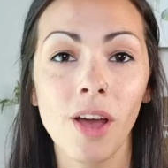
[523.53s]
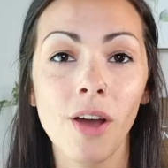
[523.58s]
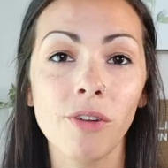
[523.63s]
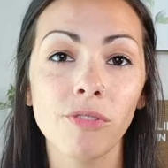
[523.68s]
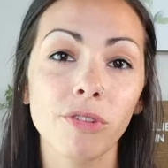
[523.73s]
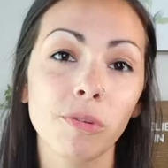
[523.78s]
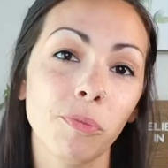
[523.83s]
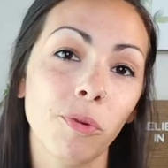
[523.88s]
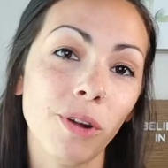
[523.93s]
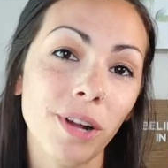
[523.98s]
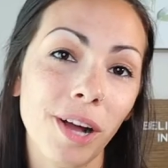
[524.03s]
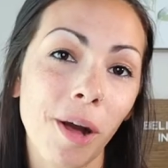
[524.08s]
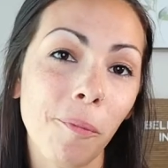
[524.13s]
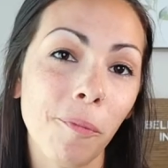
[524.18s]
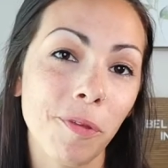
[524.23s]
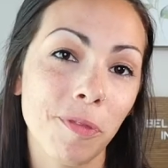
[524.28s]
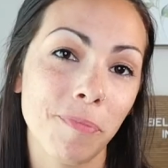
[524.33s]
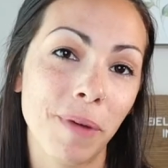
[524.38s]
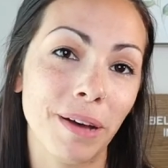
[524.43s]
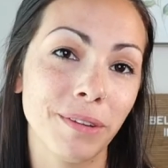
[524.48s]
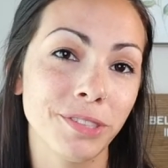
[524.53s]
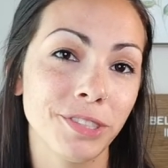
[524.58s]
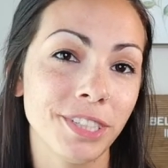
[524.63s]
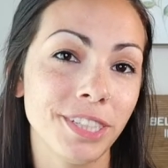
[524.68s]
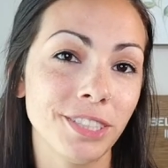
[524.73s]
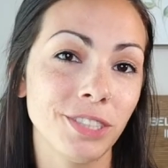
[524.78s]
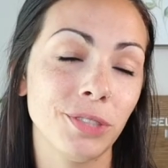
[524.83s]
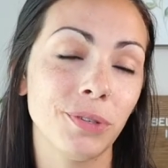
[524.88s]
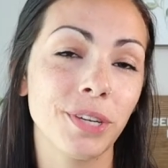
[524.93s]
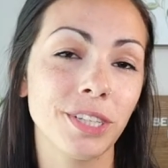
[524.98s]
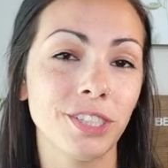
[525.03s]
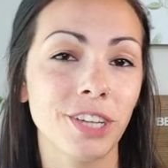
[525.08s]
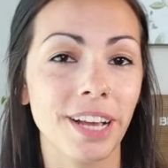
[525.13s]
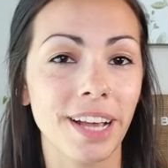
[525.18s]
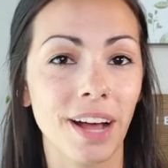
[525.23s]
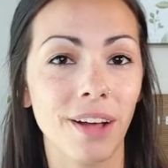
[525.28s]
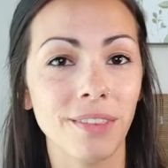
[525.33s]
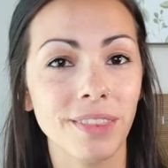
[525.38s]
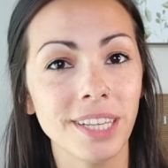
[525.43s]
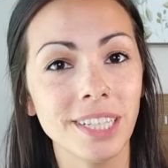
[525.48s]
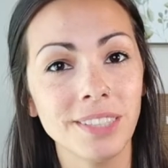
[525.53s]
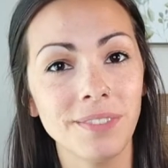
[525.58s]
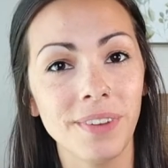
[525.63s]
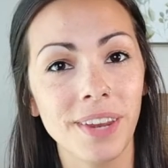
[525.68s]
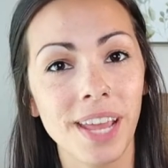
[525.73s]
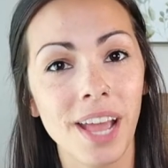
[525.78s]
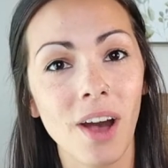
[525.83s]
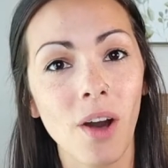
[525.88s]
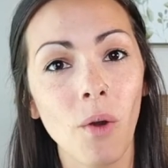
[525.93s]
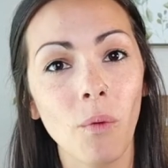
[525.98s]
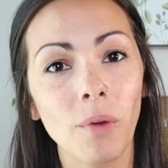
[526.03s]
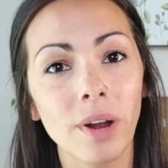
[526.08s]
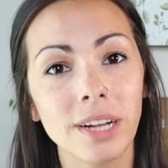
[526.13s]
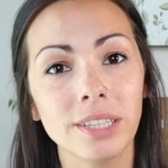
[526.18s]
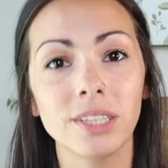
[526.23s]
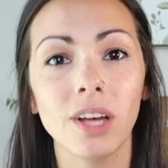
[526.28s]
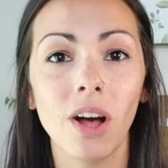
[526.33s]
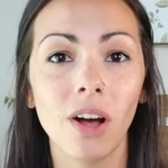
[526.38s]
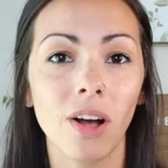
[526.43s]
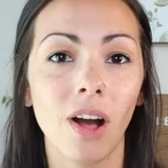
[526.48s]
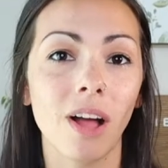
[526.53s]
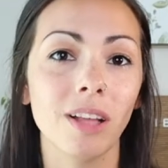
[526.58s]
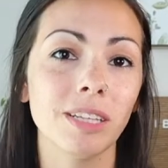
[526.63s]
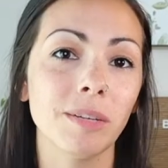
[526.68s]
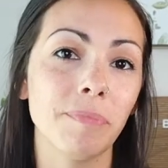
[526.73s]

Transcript: For more help with boundaries, you can check out this video where I talk all